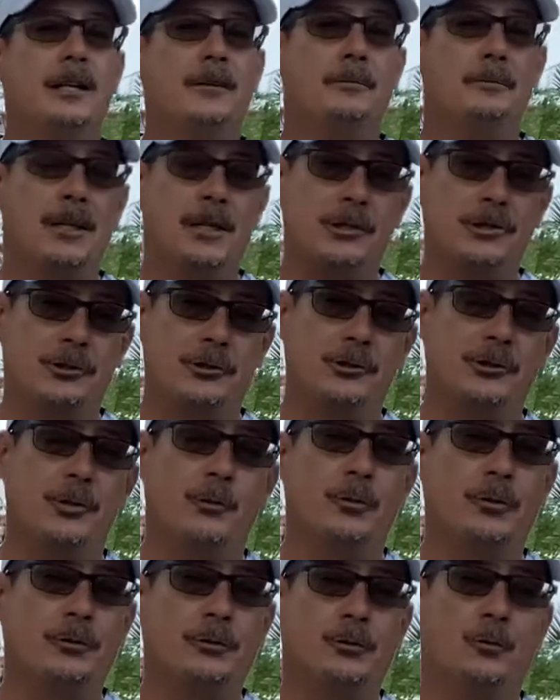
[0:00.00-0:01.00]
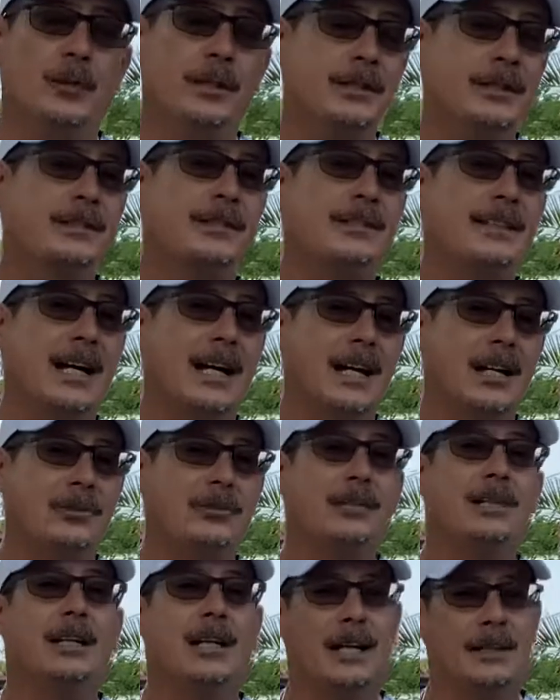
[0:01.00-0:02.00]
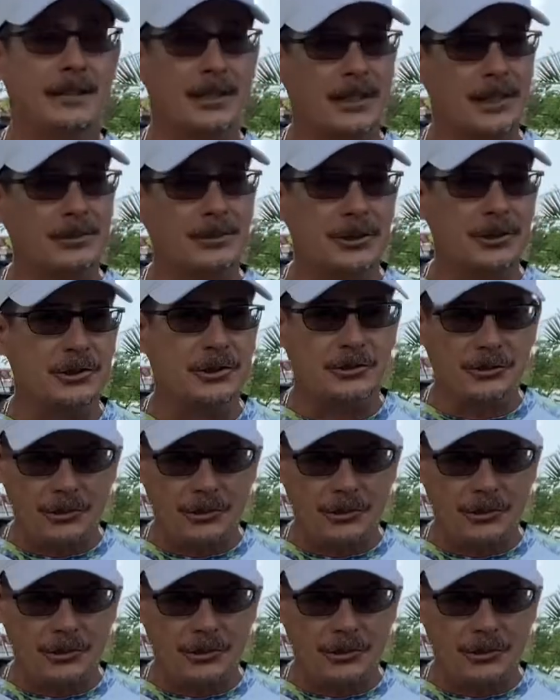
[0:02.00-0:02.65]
make sure the wind is down and the conditions